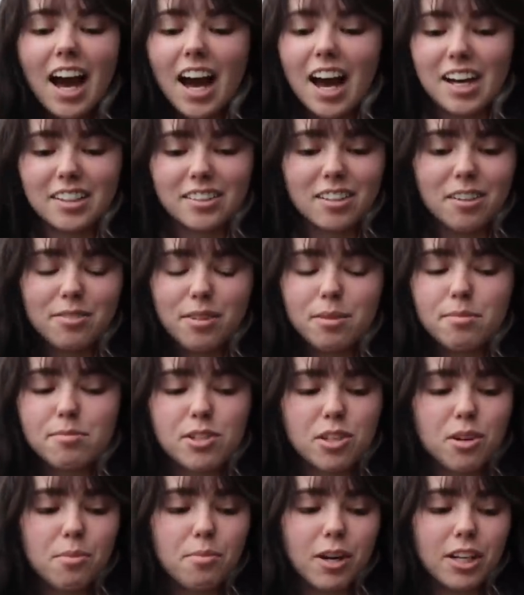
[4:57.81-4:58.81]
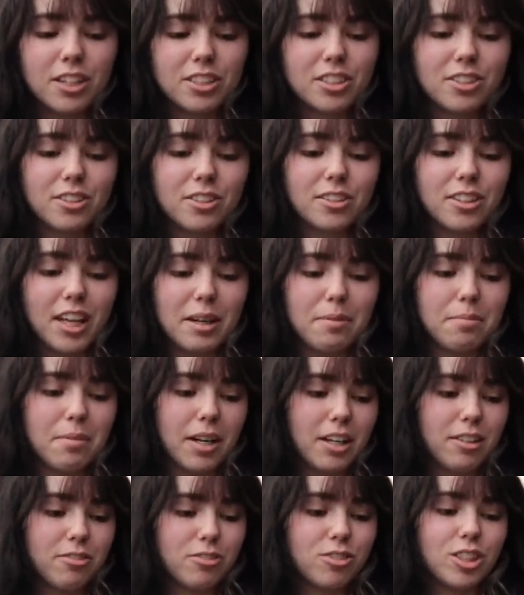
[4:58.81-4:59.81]
I love them so much. They're like
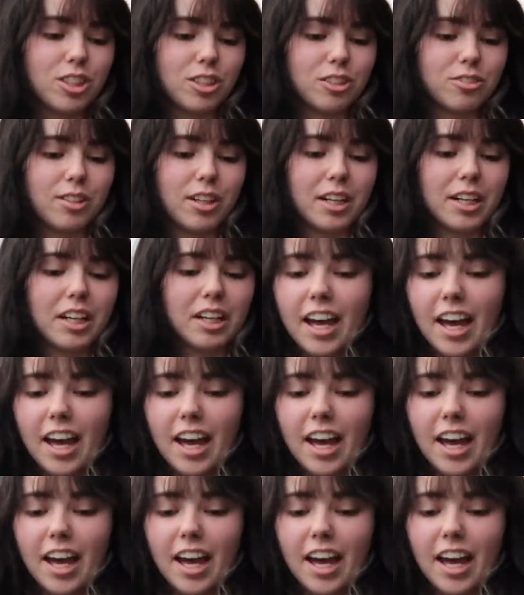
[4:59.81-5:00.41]
my own children.